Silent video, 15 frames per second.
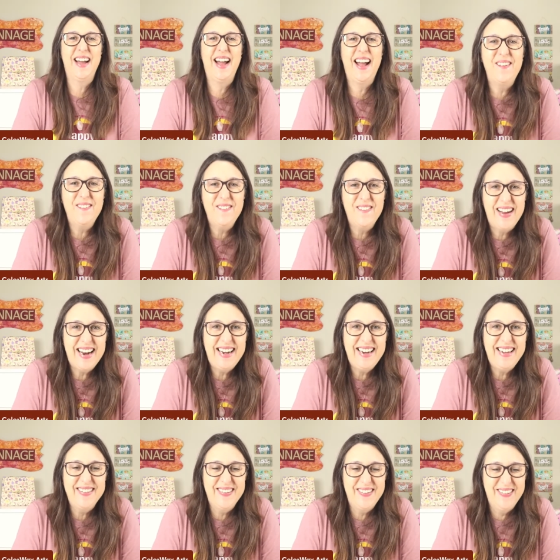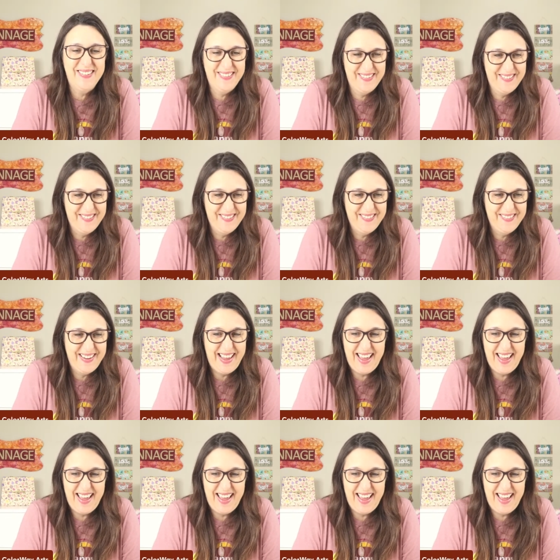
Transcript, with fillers: How are you?